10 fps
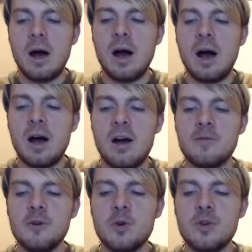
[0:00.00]
I have
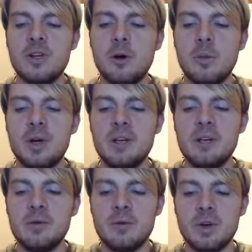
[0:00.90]
no real
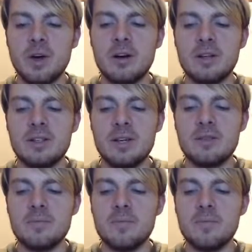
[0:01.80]
opinion regarding that.